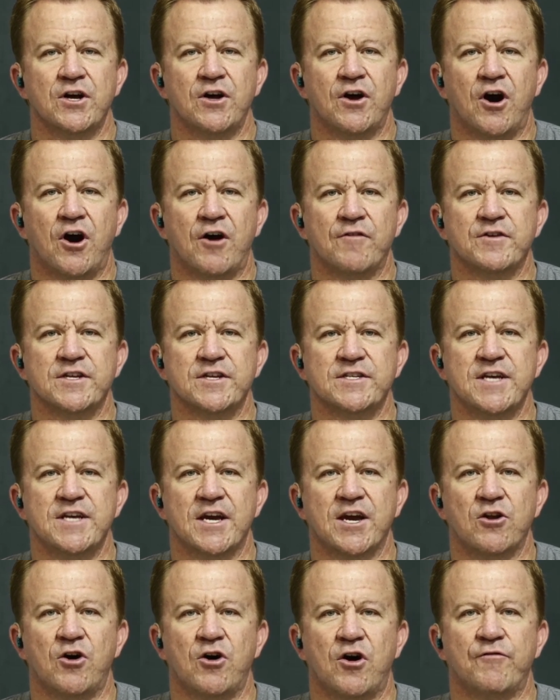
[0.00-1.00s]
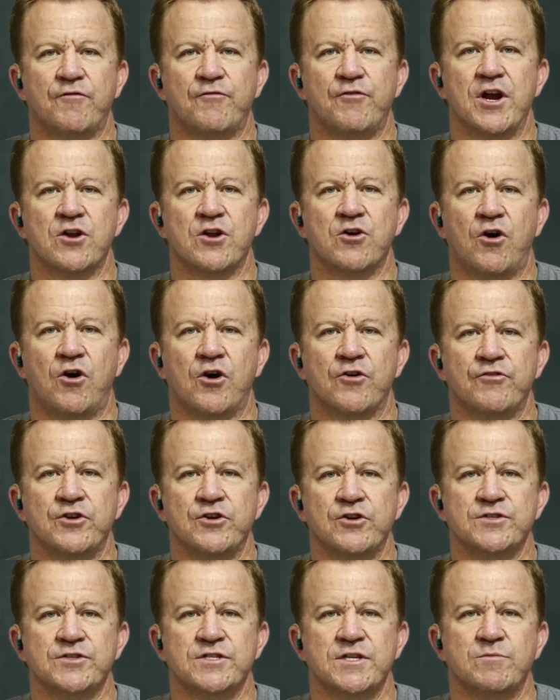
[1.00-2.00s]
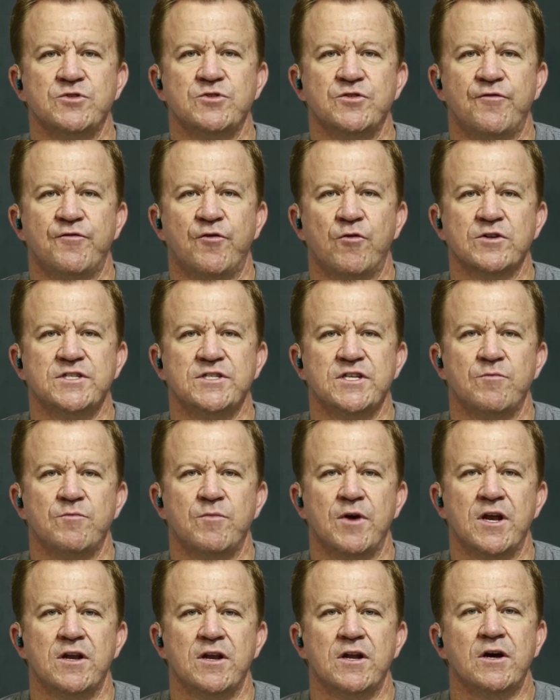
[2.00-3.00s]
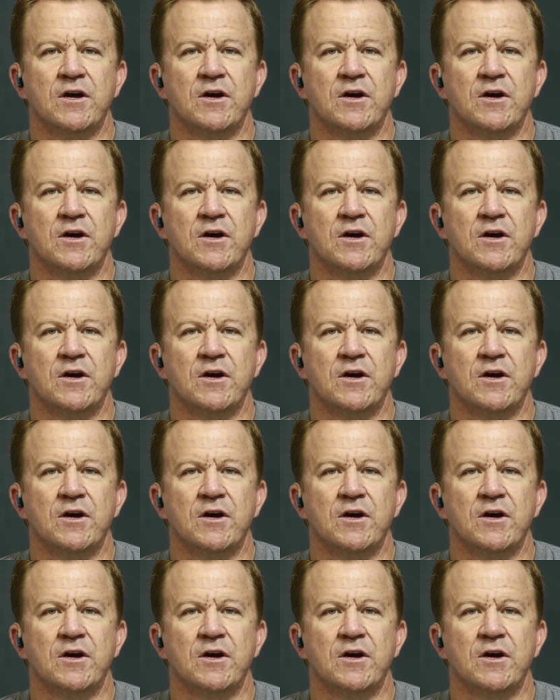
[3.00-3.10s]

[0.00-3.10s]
after a second-half red card reduced them to 14 men,